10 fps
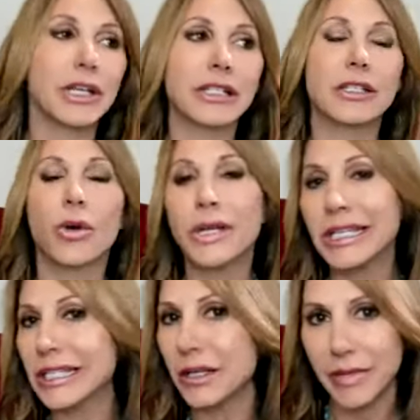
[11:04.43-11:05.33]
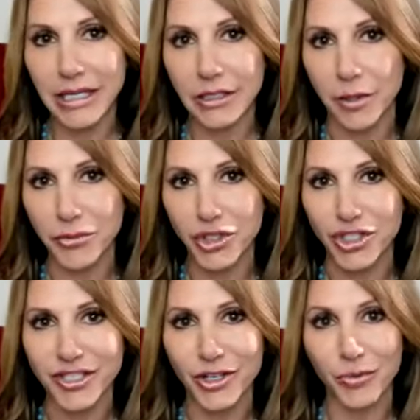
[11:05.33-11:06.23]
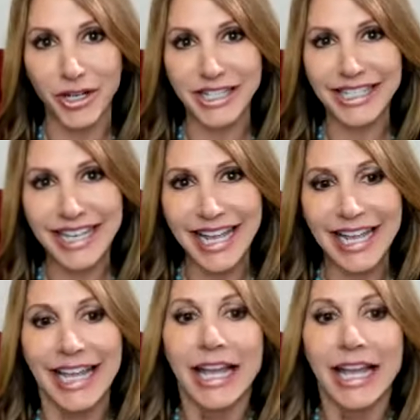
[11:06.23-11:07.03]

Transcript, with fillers: It's so easy to make assumptions. So you want to stay